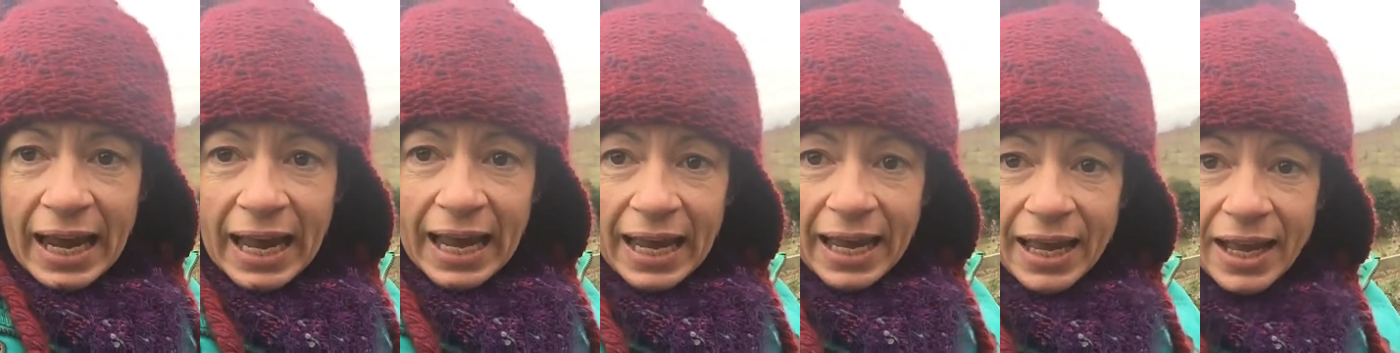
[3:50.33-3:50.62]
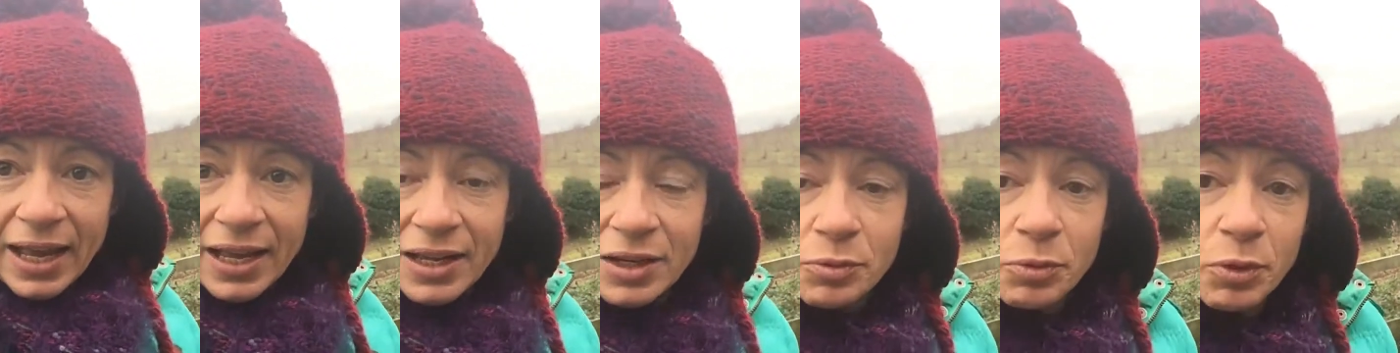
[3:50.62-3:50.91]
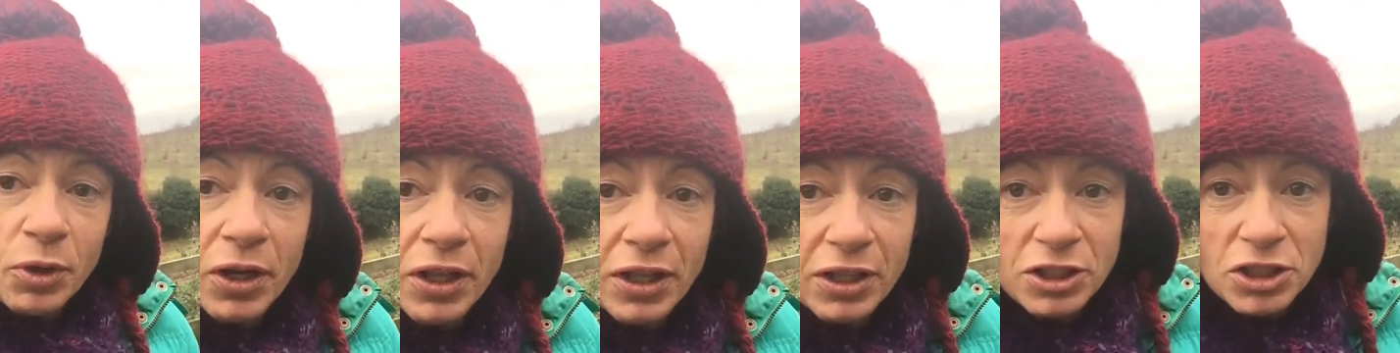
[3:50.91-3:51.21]
And
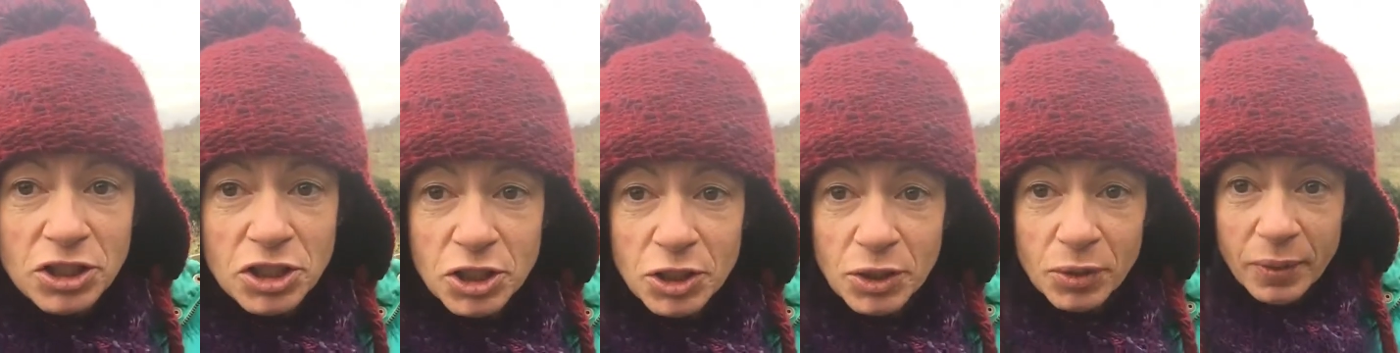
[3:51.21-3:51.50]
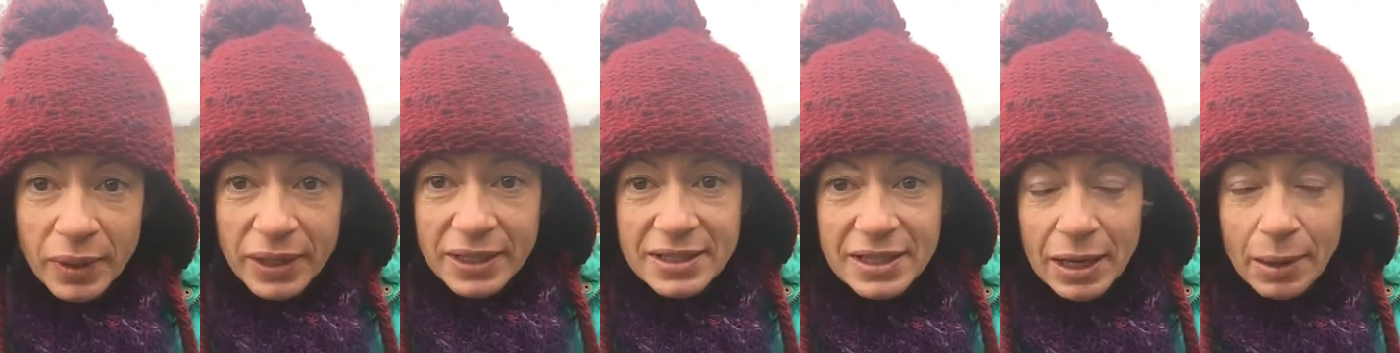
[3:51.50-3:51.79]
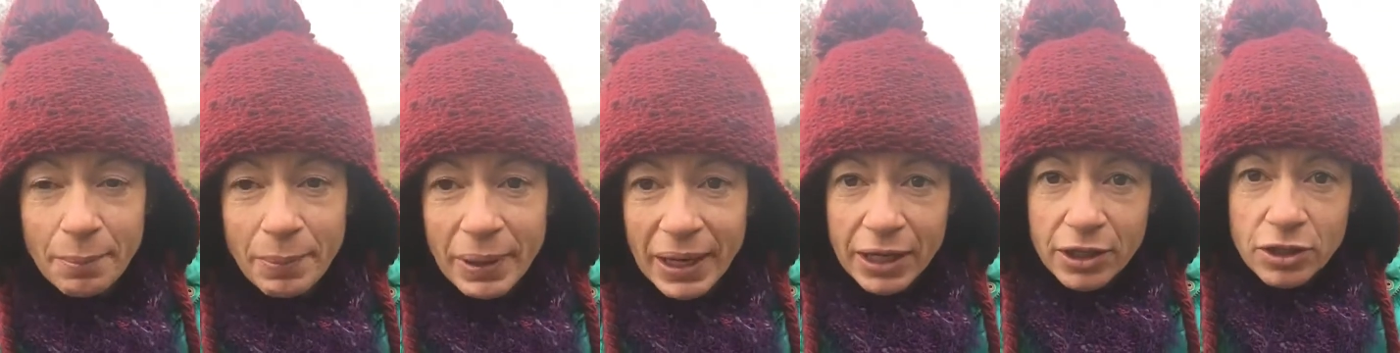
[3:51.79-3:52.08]
what I'll do is
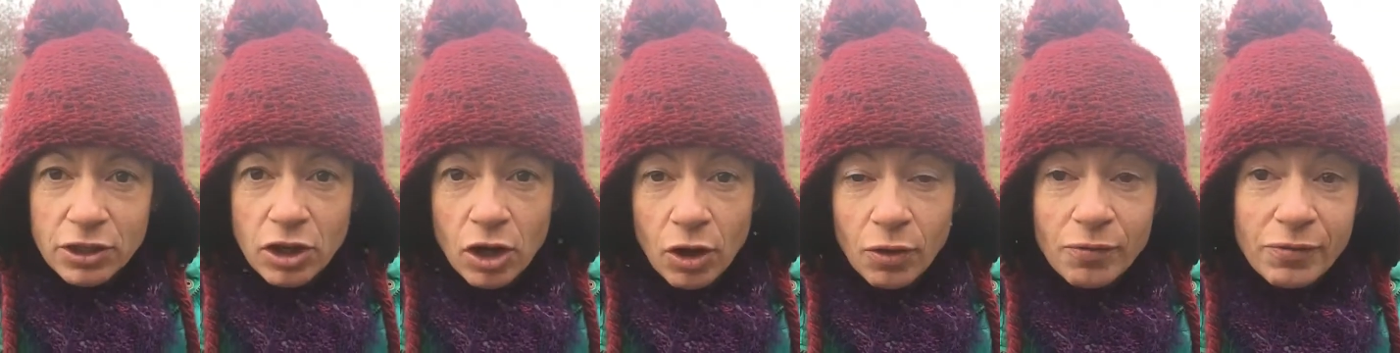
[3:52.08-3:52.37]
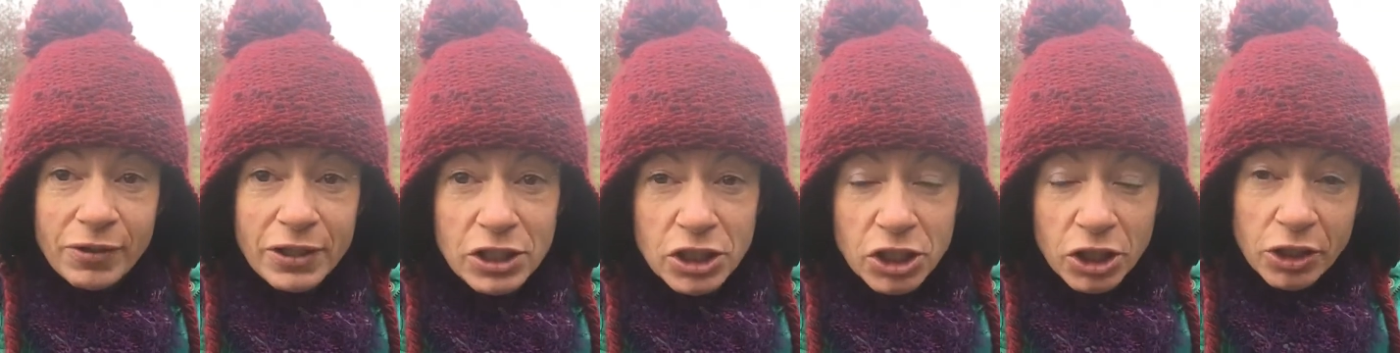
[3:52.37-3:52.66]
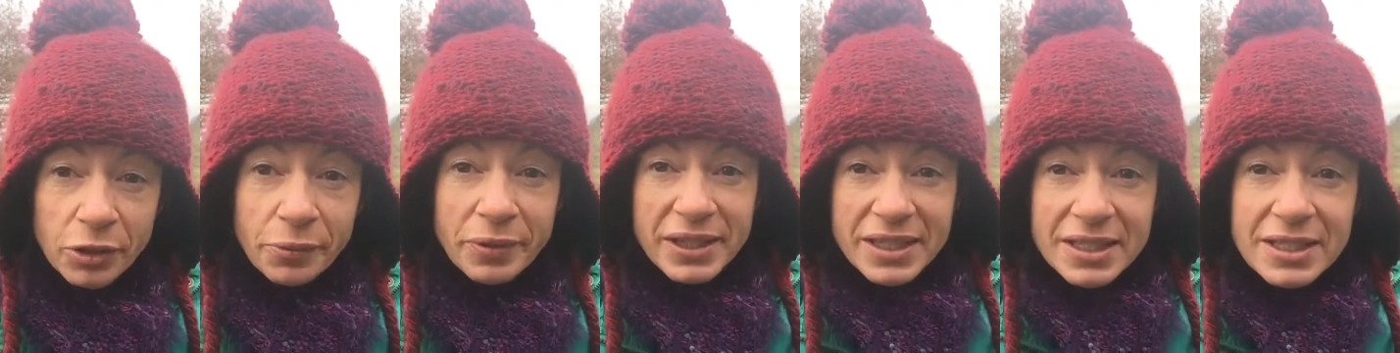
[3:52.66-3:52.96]
come back and hopefully
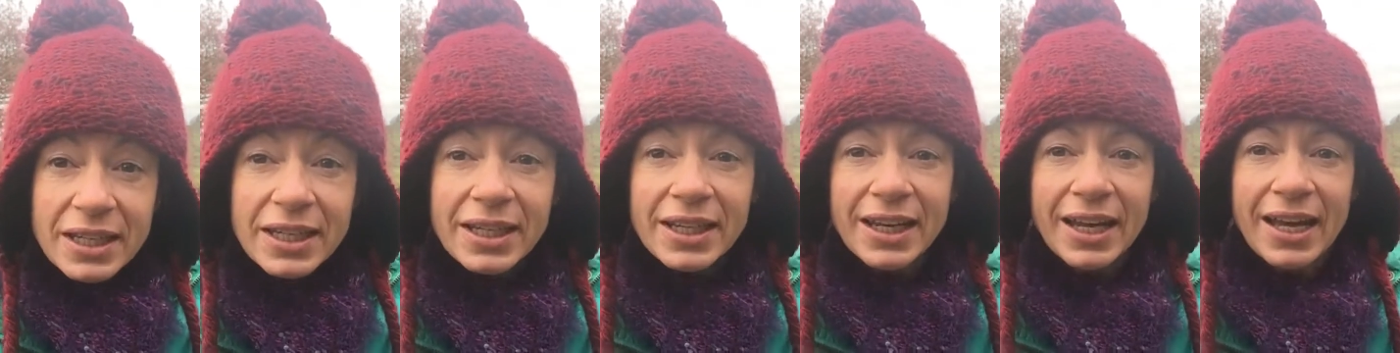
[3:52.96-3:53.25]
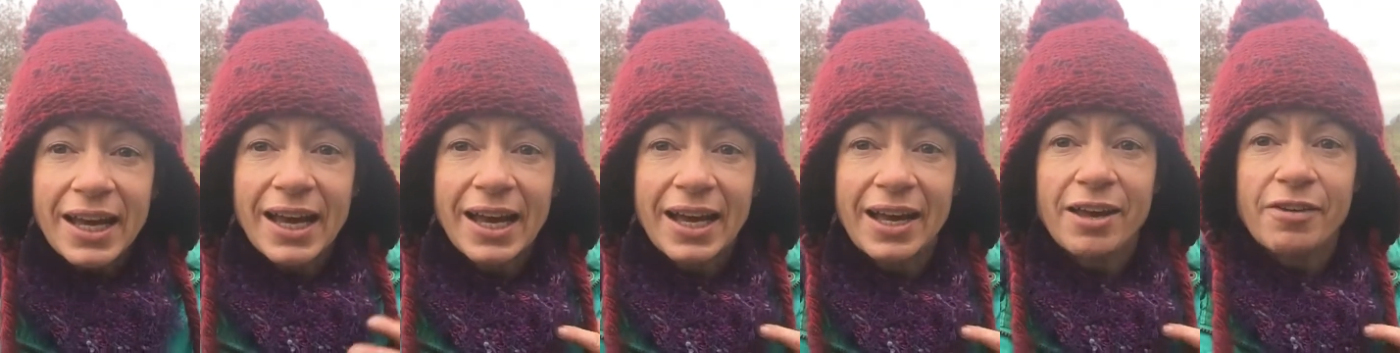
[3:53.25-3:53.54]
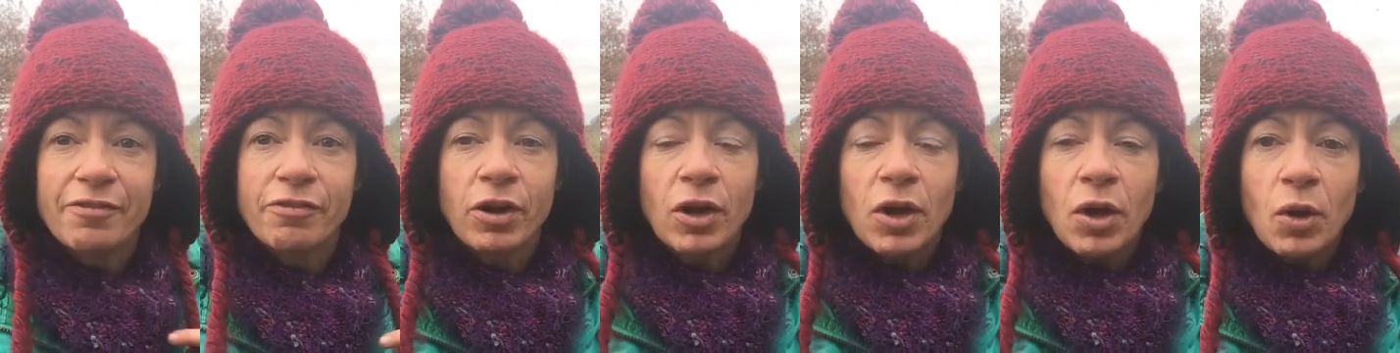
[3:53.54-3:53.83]
show you inside a
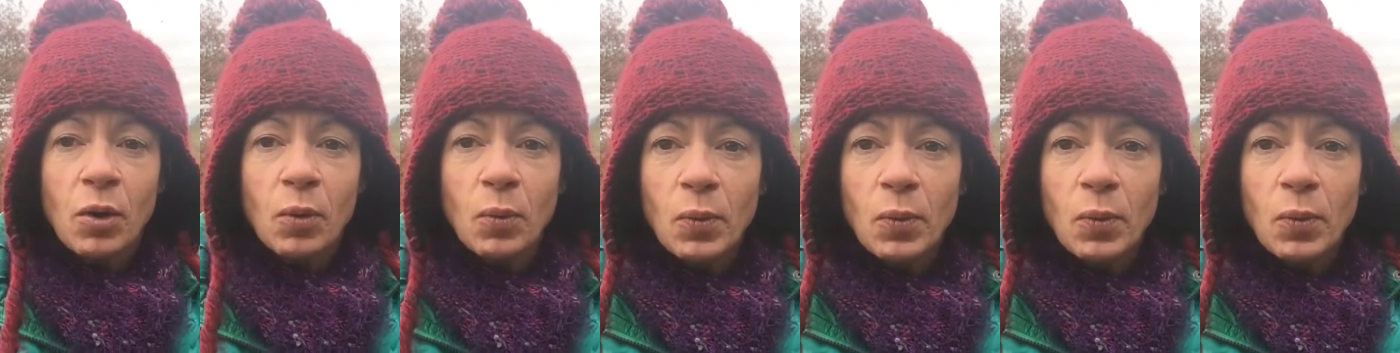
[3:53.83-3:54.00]
hive